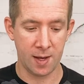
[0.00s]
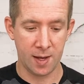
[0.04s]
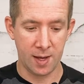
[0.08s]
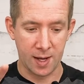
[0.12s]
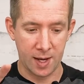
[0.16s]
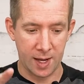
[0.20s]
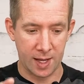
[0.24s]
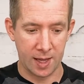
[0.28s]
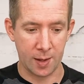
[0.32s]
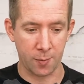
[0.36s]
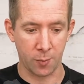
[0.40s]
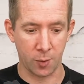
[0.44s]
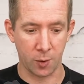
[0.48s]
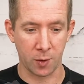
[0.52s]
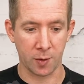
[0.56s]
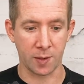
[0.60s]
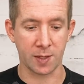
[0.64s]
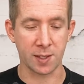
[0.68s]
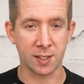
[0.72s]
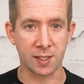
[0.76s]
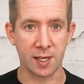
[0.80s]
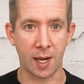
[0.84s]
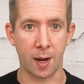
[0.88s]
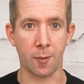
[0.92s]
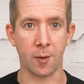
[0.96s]
And then we're going
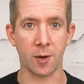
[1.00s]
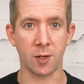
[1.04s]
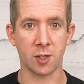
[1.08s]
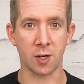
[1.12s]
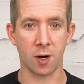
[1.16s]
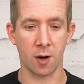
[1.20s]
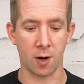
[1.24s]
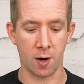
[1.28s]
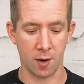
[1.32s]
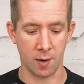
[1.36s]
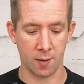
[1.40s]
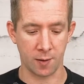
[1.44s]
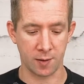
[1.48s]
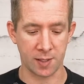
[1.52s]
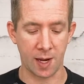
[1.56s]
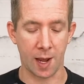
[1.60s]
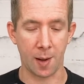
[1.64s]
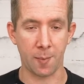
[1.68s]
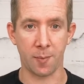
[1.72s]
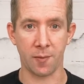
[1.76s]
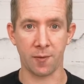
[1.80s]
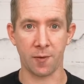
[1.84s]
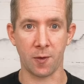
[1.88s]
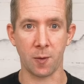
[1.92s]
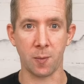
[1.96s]
to sandwich our
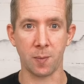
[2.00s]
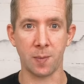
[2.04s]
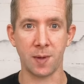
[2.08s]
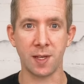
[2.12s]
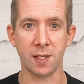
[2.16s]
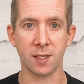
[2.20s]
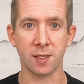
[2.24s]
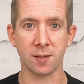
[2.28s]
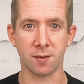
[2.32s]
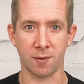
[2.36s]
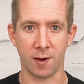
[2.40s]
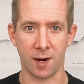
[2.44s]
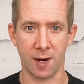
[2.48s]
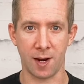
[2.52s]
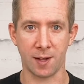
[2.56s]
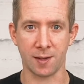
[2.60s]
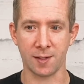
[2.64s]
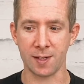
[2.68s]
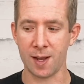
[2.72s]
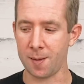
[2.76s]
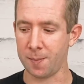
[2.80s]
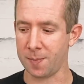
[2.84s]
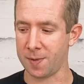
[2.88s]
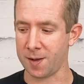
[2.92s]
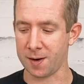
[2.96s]
top foam piece right on
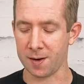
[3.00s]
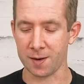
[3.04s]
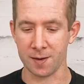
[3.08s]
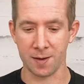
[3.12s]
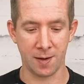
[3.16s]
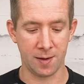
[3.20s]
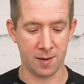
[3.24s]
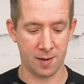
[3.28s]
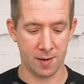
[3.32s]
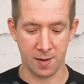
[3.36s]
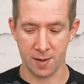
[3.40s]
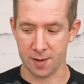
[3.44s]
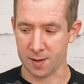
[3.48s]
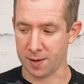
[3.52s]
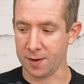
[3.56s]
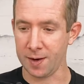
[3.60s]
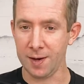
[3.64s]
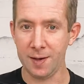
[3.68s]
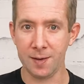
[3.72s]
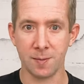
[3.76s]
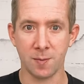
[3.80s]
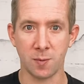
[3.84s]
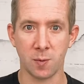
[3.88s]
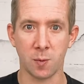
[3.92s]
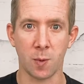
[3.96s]
top there. All
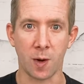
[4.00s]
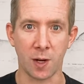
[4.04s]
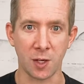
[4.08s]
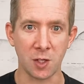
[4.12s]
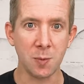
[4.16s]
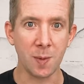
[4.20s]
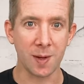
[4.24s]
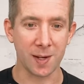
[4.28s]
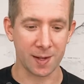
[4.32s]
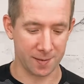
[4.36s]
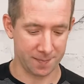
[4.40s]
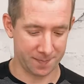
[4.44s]
right, watch me.